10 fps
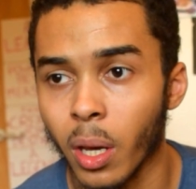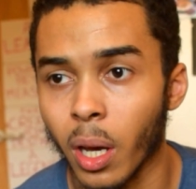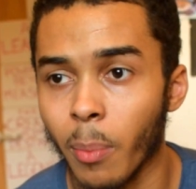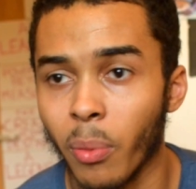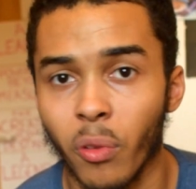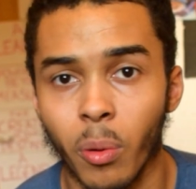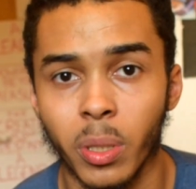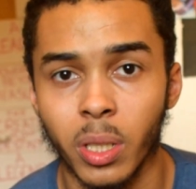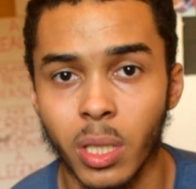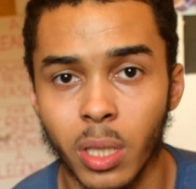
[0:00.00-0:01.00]
I'm
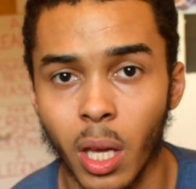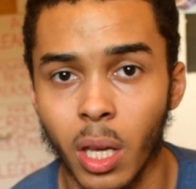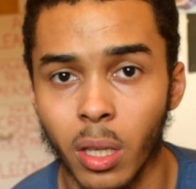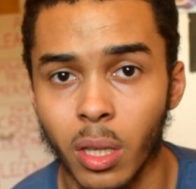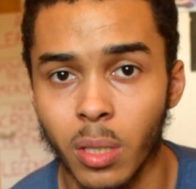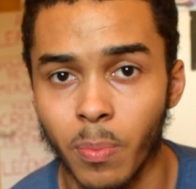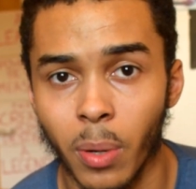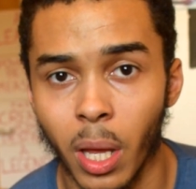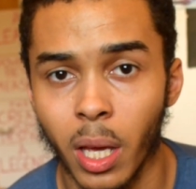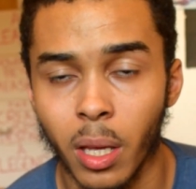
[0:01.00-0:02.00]
performing this date, this
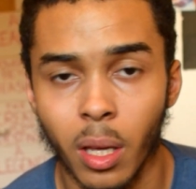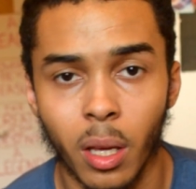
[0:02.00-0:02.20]
play,